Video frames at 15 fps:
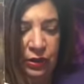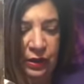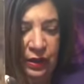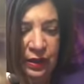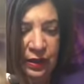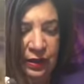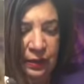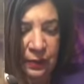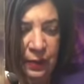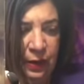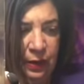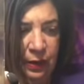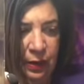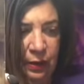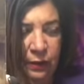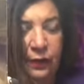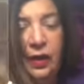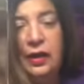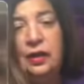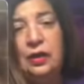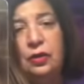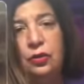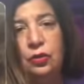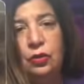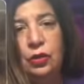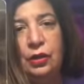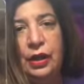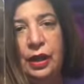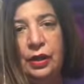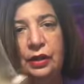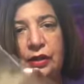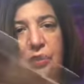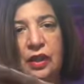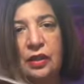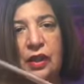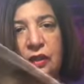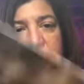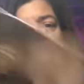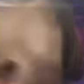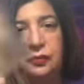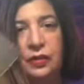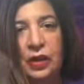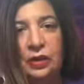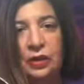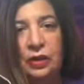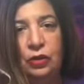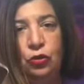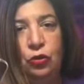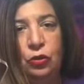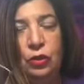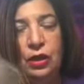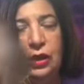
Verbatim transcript: This is evading you. Okay, it's not like as if that you